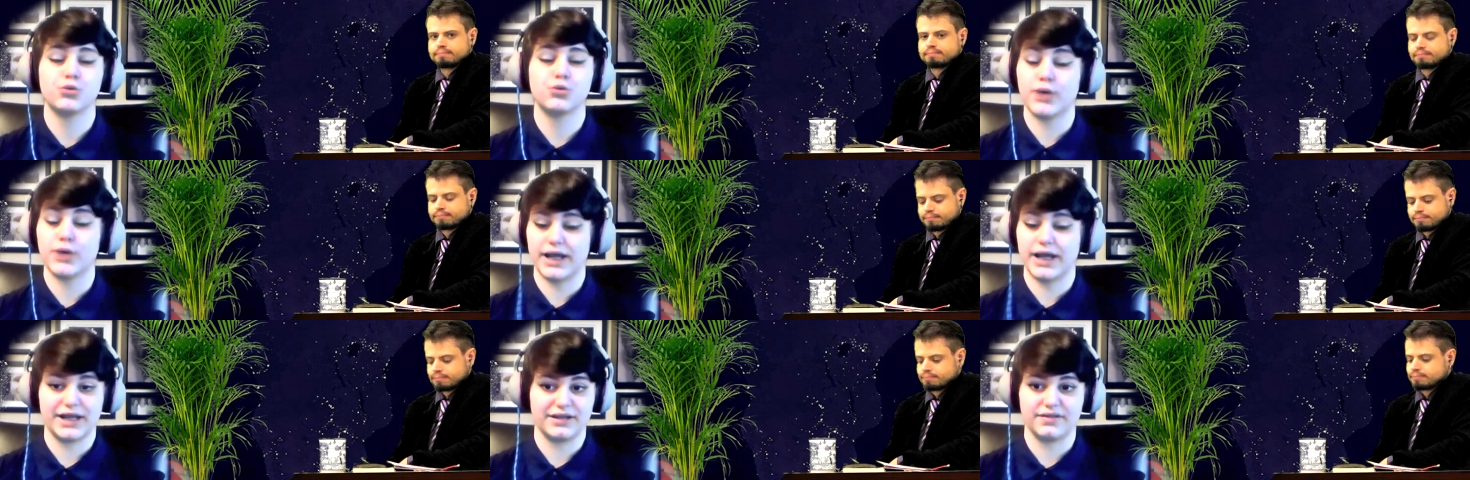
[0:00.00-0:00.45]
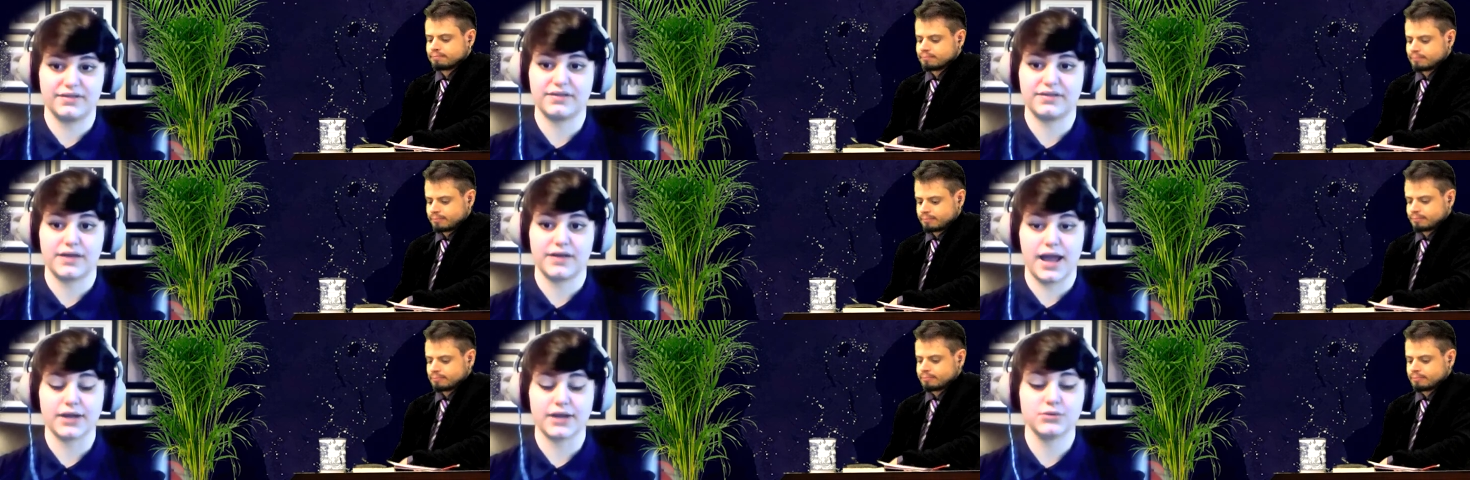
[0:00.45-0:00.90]
Speaker 1: ways.
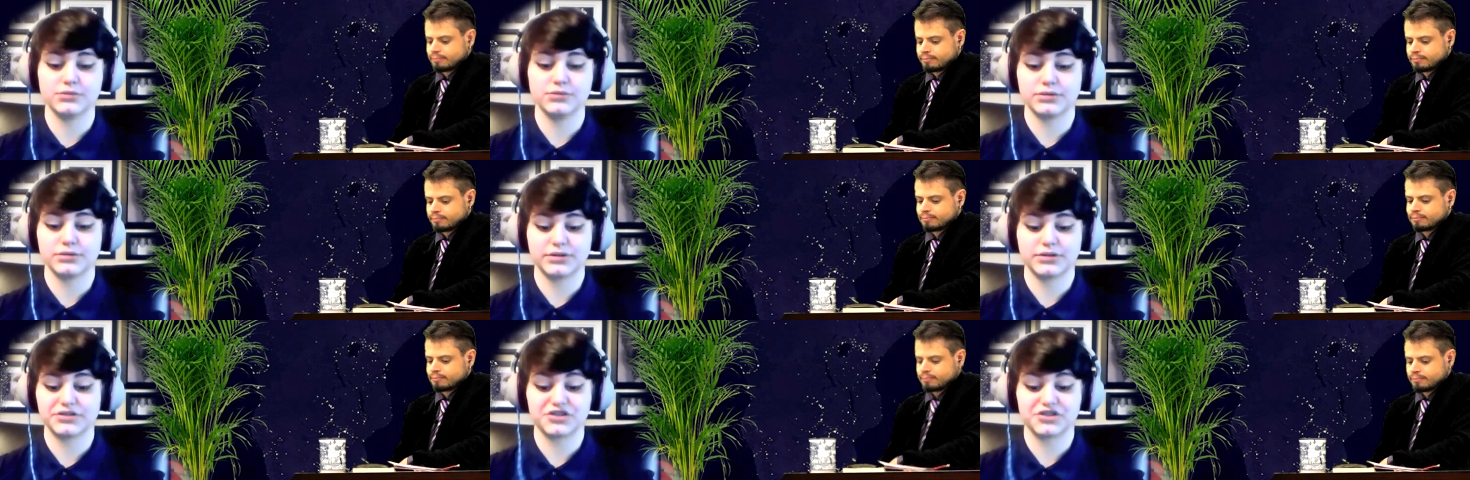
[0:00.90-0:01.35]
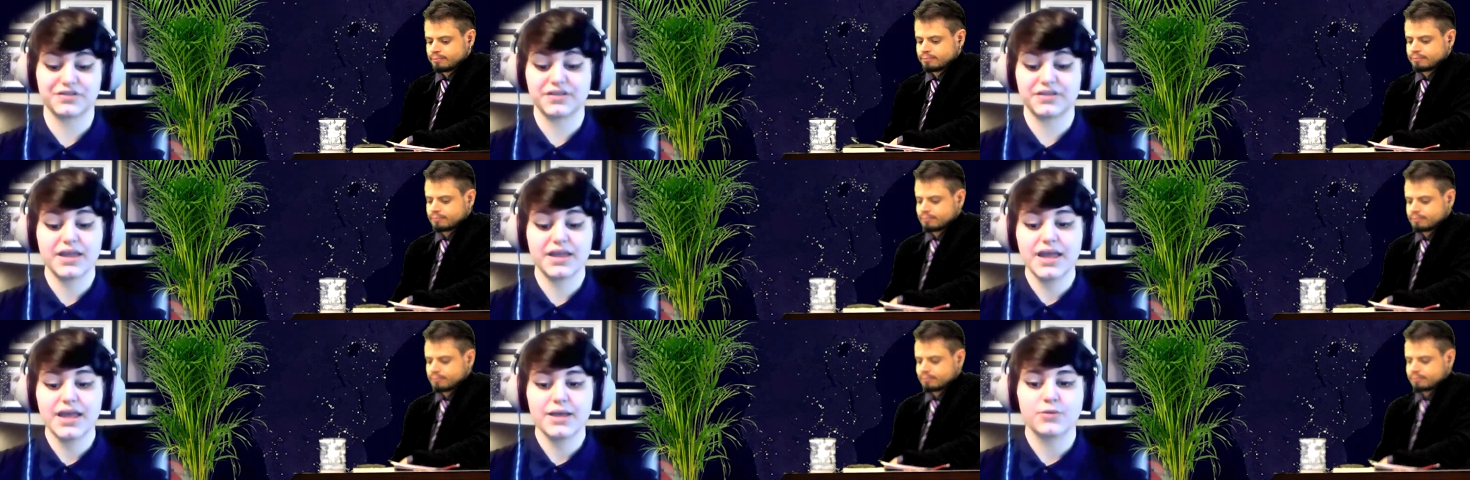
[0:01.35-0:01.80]
I don't just
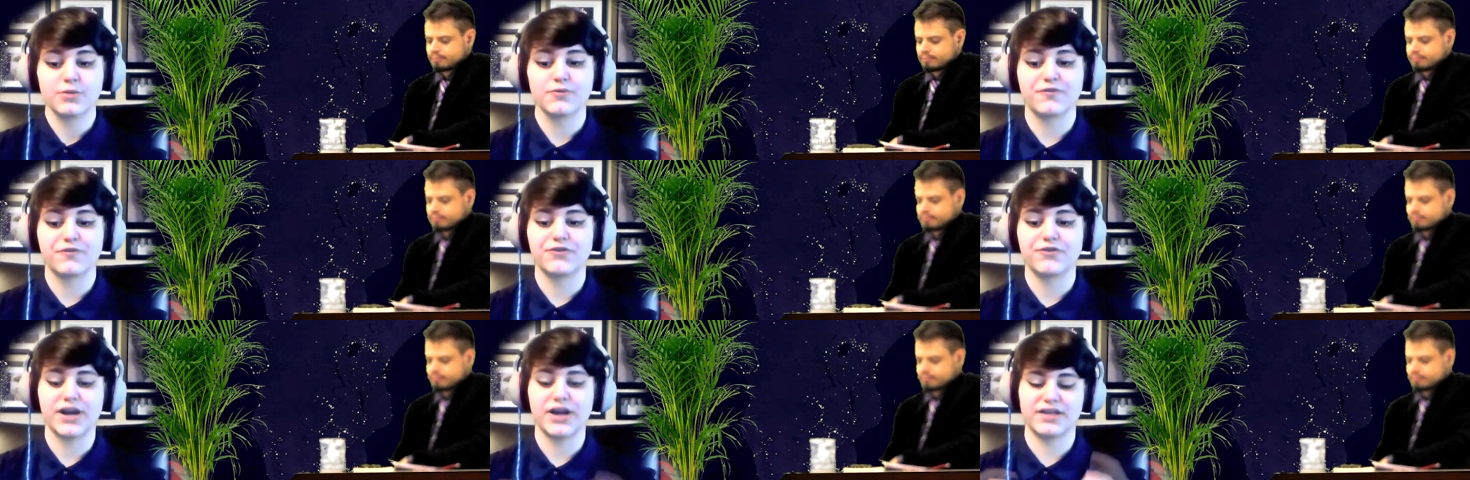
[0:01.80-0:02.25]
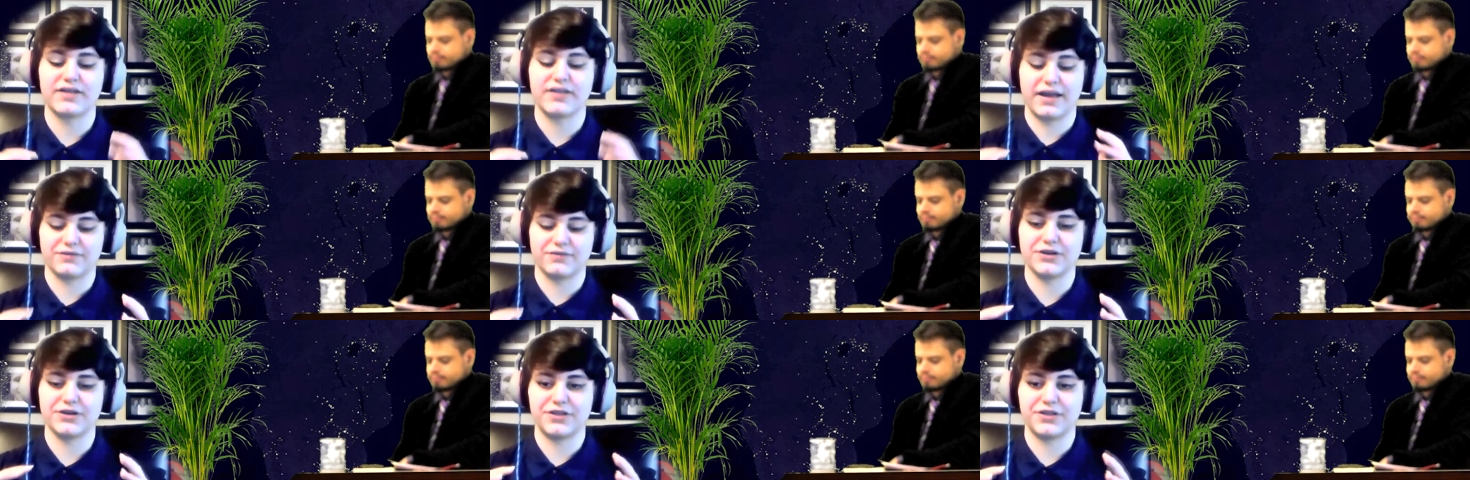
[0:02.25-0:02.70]
phrase
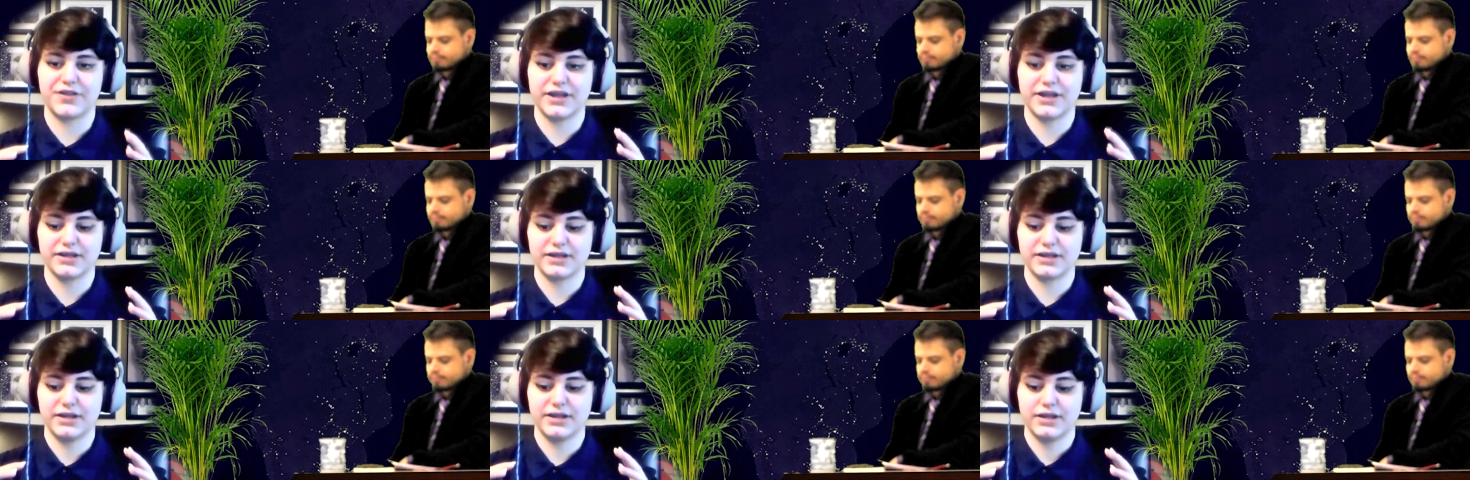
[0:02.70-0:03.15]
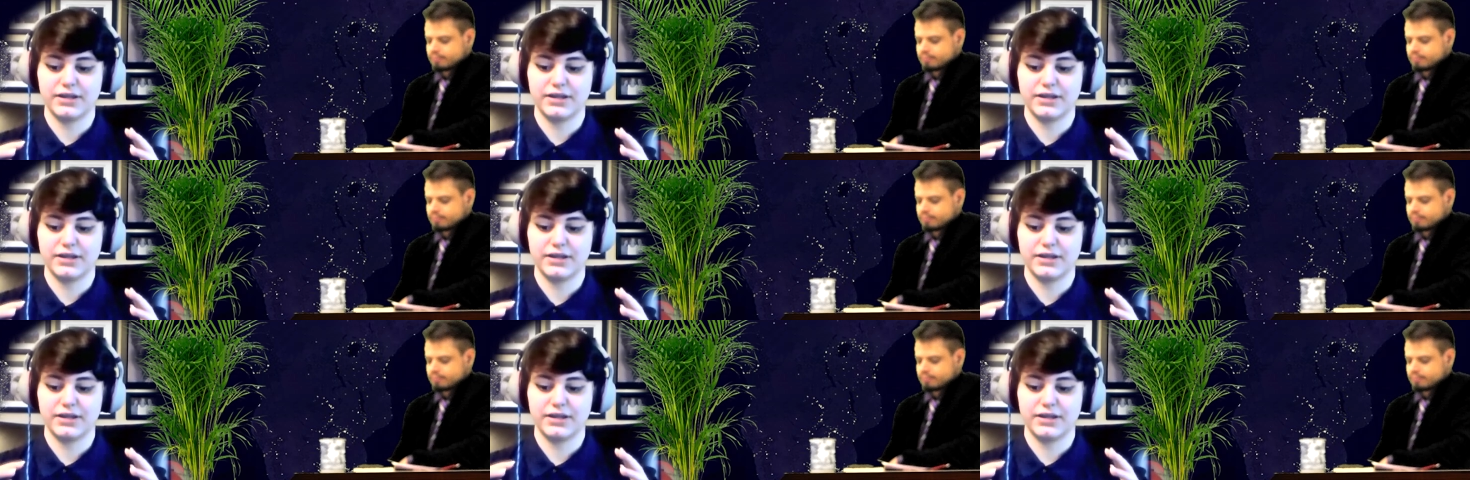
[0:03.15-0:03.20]
everything